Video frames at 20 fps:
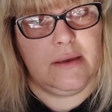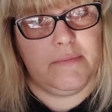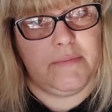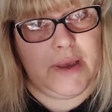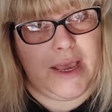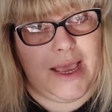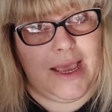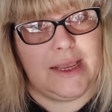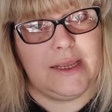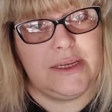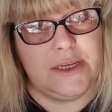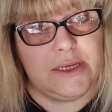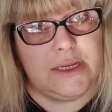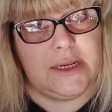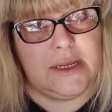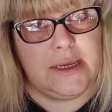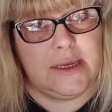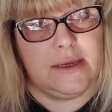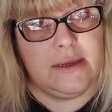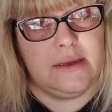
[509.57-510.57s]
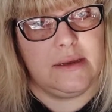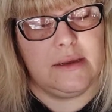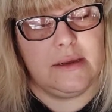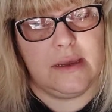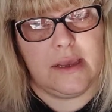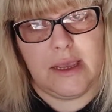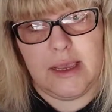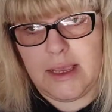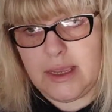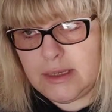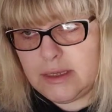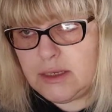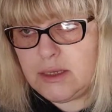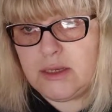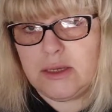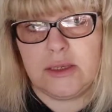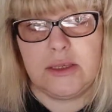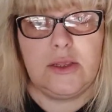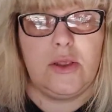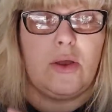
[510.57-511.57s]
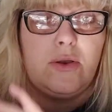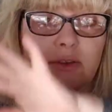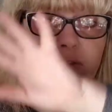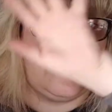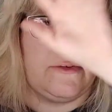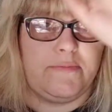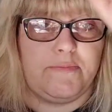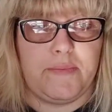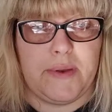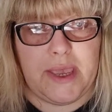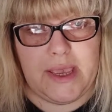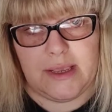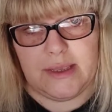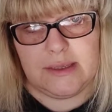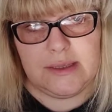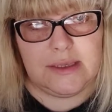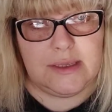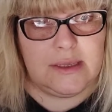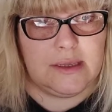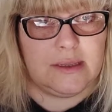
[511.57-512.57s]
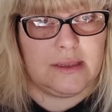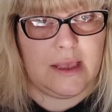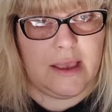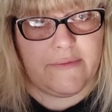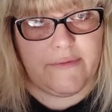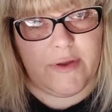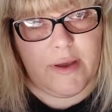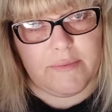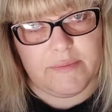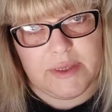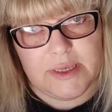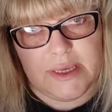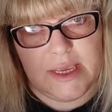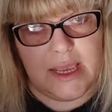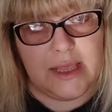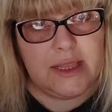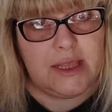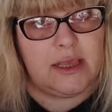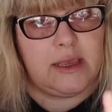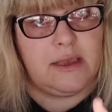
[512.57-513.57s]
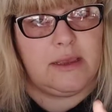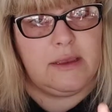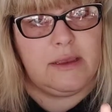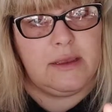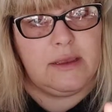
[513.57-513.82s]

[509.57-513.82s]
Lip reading: But actually, it's just lots of bits that have come together